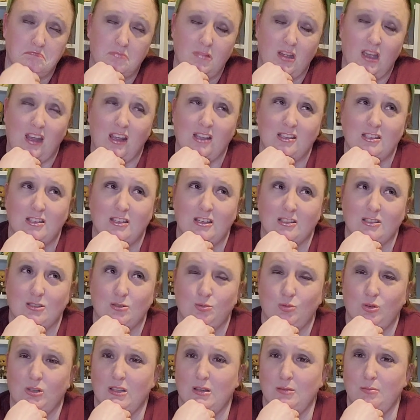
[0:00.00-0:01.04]
I guess it doesn't
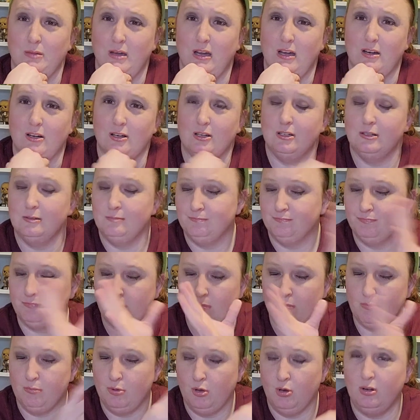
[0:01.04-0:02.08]
really matter.
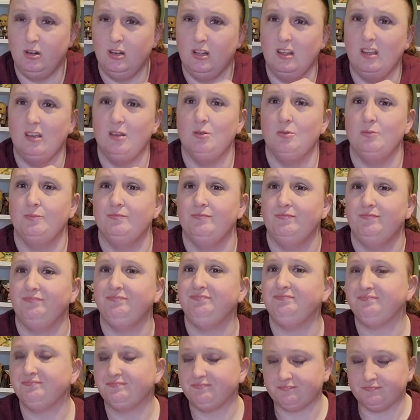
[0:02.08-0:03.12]
Beauty
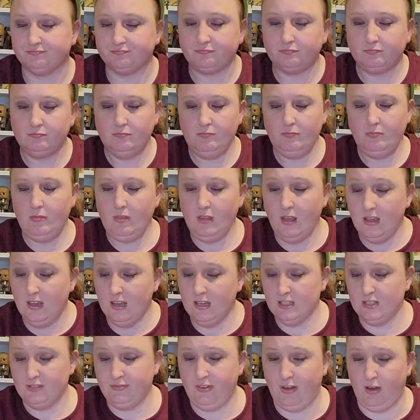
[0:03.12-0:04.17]

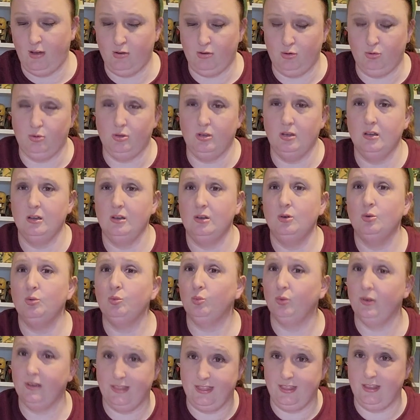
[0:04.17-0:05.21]
is found
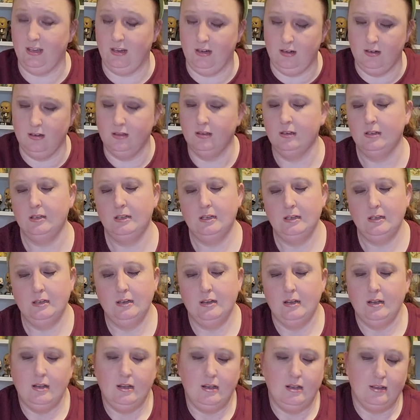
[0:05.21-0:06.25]
within.
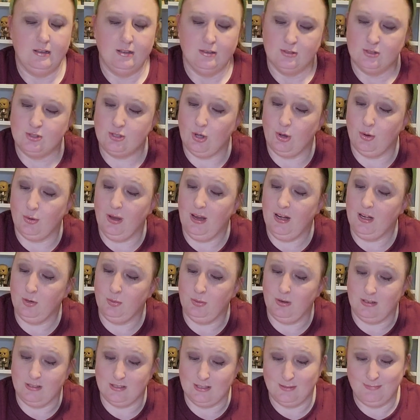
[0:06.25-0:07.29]
So
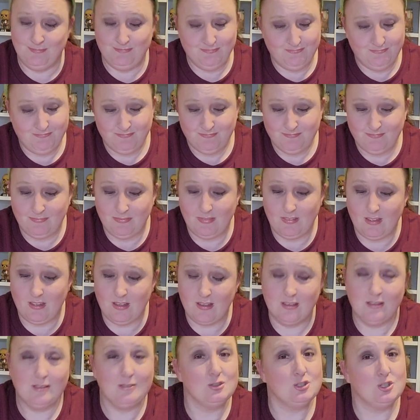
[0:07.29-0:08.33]
anyways,
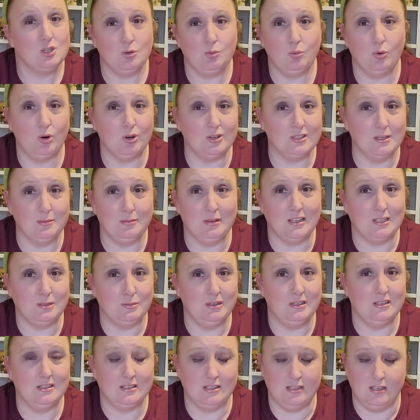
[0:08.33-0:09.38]
she warned him not to be
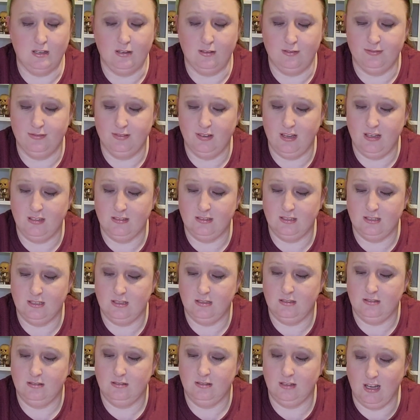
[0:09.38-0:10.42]
deceived
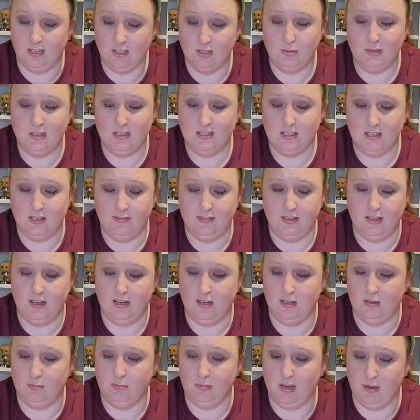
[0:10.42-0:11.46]

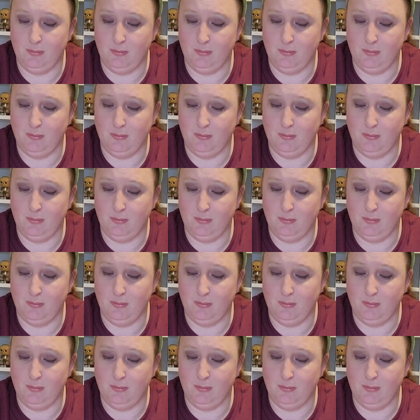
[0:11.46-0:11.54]
by